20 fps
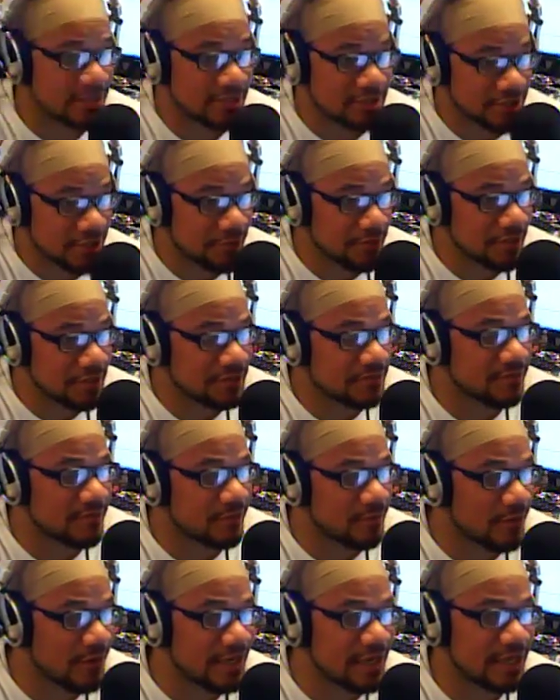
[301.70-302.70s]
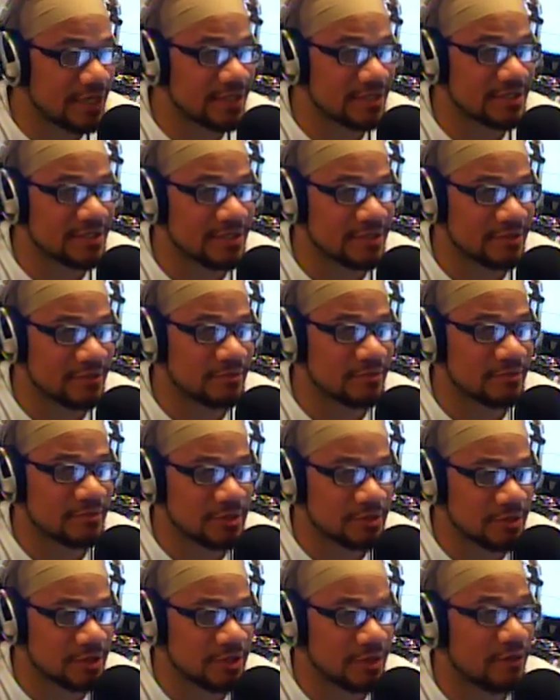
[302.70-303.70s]
Because your reason for wanting to
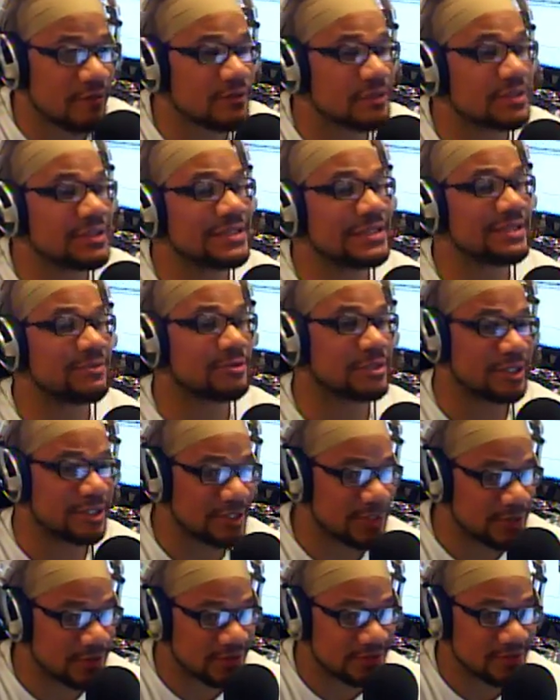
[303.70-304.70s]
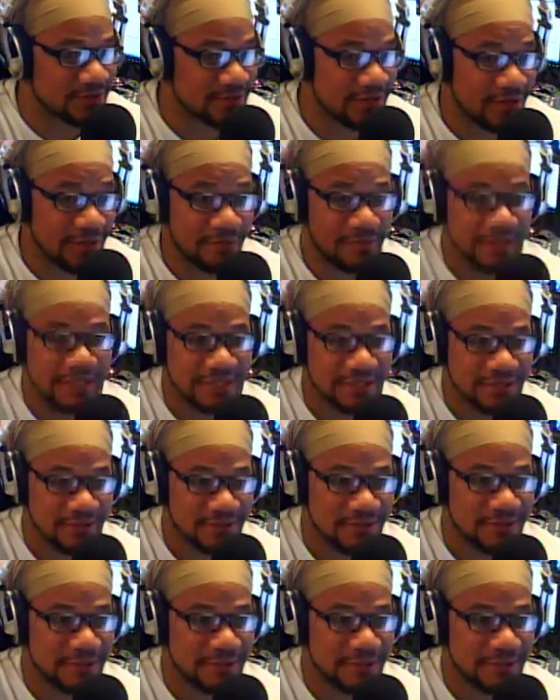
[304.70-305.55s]
switch off was because he was a dude, a big dude.